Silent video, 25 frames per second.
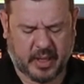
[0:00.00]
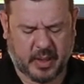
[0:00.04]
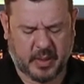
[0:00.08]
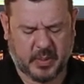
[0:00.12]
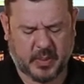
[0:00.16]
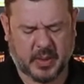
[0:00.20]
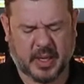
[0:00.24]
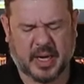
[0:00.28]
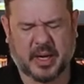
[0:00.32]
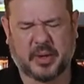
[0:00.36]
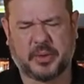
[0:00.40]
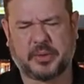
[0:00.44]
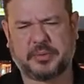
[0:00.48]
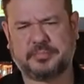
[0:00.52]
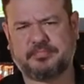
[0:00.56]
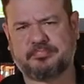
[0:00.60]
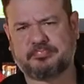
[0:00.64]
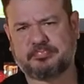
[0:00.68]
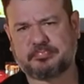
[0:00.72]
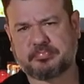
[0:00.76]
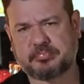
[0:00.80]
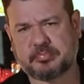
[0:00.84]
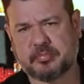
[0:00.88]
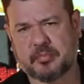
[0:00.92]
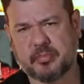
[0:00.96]
Wow.
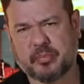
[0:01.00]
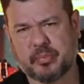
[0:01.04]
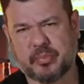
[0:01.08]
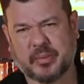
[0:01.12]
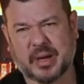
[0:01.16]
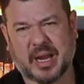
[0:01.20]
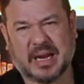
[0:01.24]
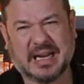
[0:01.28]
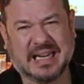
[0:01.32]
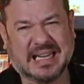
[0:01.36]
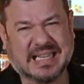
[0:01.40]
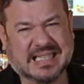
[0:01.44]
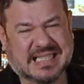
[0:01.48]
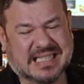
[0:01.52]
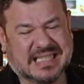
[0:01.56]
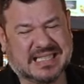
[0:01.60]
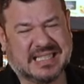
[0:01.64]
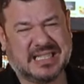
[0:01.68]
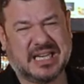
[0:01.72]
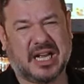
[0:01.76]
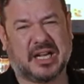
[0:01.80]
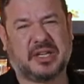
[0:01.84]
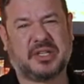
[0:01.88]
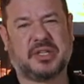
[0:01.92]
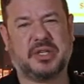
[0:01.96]
It's
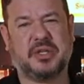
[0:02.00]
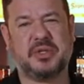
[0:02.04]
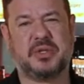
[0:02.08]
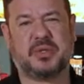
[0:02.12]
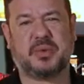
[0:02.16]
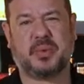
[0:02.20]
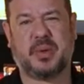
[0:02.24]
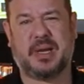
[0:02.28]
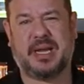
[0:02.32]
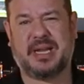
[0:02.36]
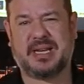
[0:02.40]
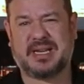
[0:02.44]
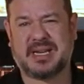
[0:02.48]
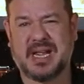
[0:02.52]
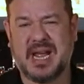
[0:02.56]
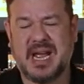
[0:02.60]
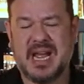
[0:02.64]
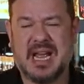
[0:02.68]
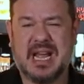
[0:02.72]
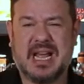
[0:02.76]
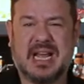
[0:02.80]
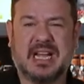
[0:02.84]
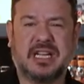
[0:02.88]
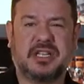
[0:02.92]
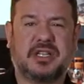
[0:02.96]
not too sweet.
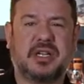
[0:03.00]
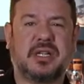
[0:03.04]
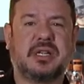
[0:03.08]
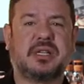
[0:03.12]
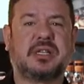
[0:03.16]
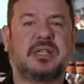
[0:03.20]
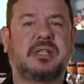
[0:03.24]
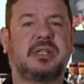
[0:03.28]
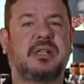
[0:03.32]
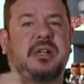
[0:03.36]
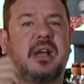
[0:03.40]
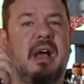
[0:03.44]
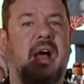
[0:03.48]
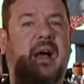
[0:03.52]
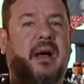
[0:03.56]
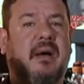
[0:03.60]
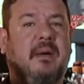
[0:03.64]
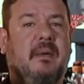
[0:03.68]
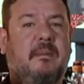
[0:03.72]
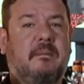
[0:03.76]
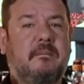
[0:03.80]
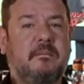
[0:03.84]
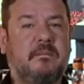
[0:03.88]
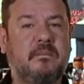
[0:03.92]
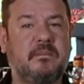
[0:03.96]
It's just
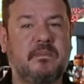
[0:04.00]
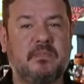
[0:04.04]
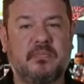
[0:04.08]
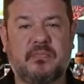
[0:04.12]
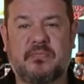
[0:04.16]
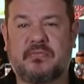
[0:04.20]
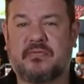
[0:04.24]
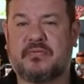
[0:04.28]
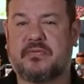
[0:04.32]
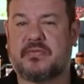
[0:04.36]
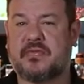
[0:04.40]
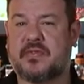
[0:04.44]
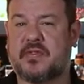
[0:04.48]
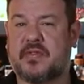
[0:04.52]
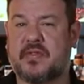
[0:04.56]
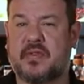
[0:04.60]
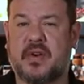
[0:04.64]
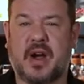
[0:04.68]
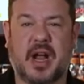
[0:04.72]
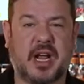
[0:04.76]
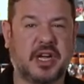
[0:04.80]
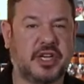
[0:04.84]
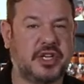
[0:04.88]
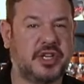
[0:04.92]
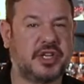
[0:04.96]

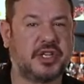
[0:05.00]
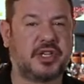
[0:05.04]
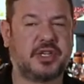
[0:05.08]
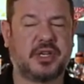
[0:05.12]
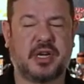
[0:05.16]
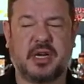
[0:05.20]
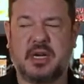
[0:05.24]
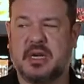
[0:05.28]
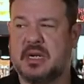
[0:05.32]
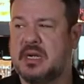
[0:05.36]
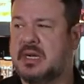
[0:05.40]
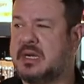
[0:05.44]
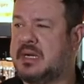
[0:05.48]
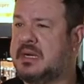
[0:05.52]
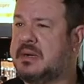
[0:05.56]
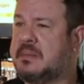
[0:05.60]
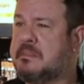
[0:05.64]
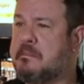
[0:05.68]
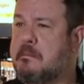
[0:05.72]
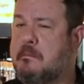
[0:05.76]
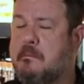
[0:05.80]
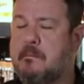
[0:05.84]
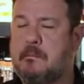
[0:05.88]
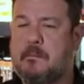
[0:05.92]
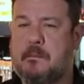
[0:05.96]
fresh
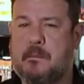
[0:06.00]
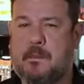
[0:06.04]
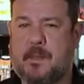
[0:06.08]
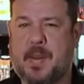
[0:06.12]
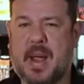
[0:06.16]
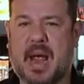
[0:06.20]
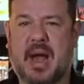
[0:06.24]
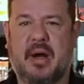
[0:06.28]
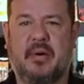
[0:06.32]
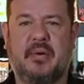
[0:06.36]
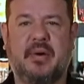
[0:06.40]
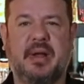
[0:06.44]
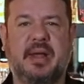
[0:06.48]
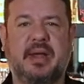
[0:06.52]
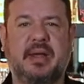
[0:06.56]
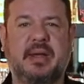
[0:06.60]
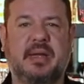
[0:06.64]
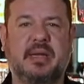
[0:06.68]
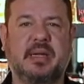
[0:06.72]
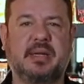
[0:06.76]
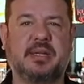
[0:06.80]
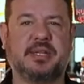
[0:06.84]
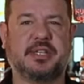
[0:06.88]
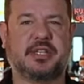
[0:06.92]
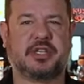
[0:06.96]

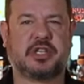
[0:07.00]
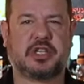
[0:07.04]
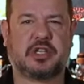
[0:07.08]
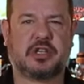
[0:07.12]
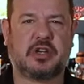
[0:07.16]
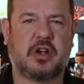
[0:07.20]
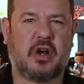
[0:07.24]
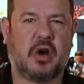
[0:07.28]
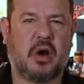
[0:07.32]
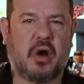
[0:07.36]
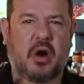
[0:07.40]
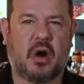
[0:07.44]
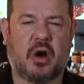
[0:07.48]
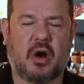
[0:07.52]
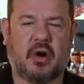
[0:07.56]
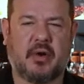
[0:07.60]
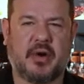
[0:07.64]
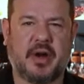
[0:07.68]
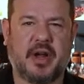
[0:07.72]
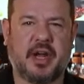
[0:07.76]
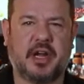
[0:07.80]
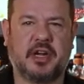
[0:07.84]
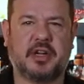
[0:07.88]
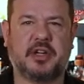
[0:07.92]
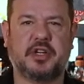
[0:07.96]
berries,
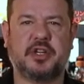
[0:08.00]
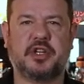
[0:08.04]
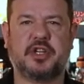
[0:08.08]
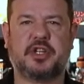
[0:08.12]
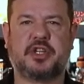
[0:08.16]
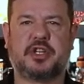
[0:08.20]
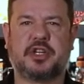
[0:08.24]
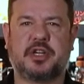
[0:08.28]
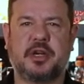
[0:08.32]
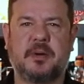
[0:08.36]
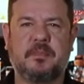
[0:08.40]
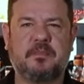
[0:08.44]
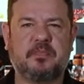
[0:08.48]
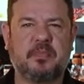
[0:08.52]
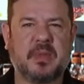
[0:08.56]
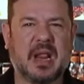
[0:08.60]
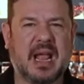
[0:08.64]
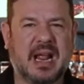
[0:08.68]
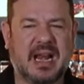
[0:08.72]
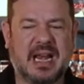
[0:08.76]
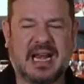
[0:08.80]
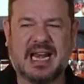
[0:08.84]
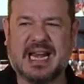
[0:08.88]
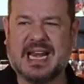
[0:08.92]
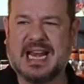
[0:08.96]
orange,
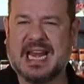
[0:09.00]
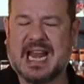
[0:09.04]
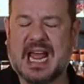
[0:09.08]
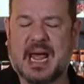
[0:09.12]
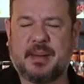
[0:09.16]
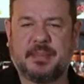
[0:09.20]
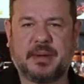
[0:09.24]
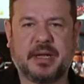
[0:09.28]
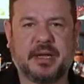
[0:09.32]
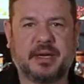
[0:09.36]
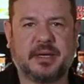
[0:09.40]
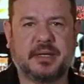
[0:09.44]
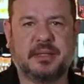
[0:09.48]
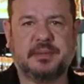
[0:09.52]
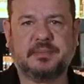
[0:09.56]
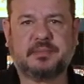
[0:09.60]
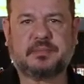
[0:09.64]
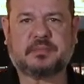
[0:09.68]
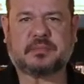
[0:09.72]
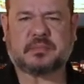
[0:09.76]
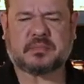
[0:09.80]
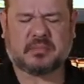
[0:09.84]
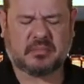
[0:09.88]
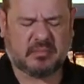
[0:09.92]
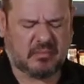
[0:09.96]
lemon.
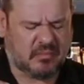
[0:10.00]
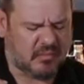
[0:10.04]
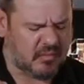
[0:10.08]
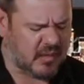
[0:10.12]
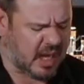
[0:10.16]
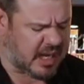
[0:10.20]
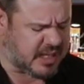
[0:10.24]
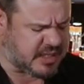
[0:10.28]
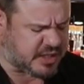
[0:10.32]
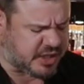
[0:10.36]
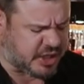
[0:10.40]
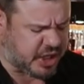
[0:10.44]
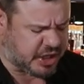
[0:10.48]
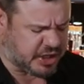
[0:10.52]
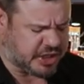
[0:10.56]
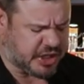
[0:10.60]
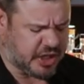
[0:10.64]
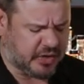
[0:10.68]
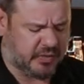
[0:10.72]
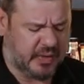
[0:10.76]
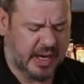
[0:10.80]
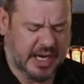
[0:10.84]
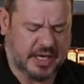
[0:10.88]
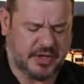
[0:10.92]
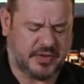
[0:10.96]
It's just a
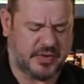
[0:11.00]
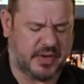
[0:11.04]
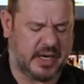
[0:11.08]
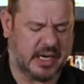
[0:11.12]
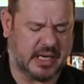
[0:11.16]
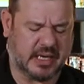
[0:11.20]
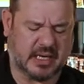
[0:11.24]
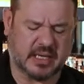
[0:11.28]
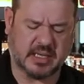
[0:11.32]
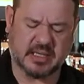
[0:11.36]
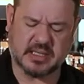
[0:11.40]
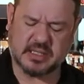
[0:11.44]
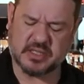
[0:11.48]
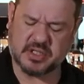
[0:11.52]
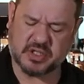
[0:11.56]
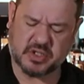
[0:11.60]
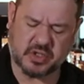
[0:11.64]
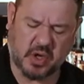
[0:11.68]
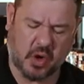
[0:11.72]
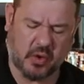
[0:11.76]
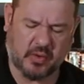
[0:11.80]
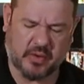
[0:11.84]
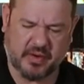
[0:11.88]
great drink. So